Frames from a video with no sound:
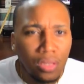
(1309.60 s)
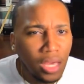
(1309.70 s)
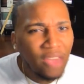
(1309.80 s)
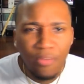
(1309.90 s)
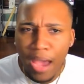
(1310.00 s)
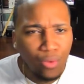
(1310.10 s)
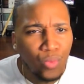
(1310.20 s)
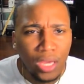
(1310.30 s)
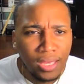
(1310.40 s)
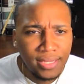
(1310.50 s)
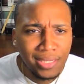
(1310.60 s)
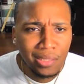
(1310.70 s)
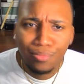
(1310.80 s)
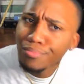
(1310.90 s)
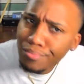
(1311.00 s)
Everybody
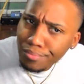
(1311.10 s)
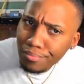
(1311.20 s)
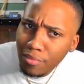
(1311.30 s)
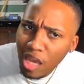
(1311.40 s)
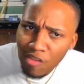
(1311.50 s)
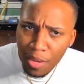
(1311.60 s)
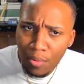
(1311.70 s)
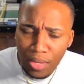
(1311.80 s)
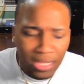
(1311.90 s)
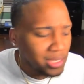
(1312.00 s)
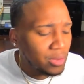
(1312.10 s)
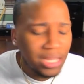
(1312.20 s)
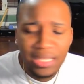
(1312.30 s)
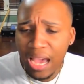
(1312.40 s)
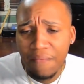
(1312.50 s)
wins everybody wins. So
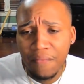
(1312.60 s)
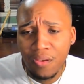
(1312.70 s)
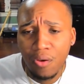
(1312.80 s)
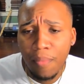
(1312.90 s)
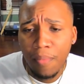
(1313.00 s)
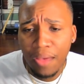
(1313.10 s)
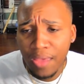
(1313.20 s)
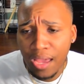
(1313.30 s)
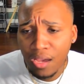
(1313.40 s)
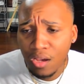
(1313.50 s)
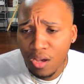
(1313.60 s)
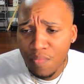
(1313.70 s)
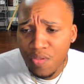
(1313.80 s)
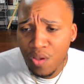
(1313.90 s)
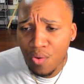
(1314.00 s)
that's how I feel about that.
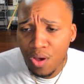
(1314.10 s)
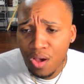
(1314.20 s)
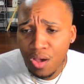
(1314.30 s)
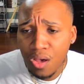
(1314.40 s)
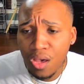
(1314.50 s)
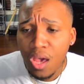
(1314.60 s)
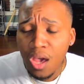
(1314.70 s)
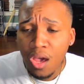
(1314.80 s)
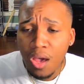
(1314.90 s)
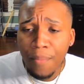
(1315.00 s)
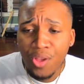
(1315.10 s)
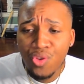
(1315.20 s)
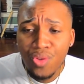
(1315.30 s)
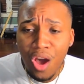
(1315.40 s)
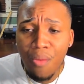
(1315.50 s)
Um, so uh, but
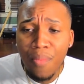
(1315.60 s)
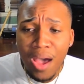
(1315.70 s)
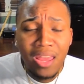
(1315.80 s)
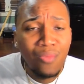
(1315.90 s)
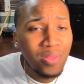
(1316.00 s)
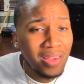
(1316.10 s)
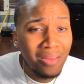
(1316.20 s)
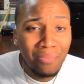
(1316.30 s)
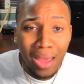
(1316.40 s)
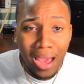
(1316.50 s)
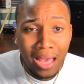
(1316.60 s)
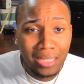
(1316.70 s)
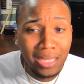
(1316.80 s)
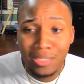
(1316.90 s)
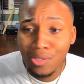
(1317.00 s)
you know, Muni was in the
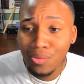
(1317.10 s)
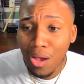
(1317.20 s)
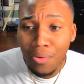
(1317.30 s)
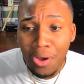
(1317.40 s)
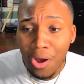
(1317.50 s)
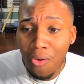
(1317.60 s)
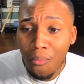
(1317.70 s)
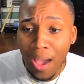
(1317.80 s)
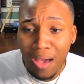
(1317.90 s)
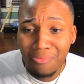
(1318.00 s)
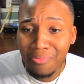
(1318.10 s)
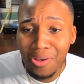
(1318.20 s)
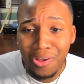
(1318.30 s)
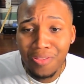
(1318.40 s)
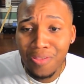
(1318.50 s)
blogs not too long ago about
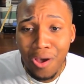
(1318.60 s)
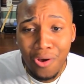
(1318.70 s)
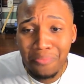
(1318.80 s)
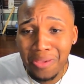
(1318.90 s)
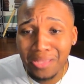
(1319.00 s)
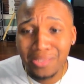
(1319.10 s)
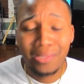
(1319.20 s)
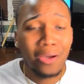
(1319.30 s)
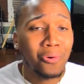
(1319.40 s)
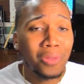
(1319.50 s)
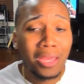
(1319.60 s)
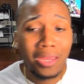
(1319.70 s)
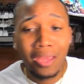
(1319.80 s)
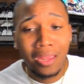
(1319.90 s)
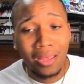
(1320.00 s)
a song being
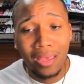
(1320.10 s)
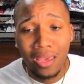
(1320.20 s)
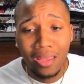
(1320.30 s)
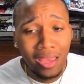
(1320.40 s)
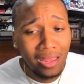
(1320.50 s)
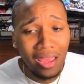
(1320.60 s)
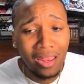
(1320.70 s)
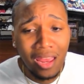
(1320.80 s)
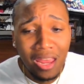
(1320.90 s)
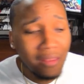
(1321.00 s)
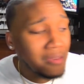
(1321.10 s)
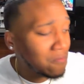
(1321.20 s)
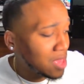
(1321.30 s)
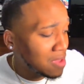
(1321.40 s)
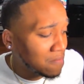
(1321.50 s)
stolen and and, and, and
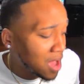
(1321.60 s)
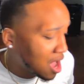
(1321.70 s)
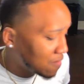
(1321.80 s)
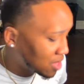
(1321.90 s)
it involved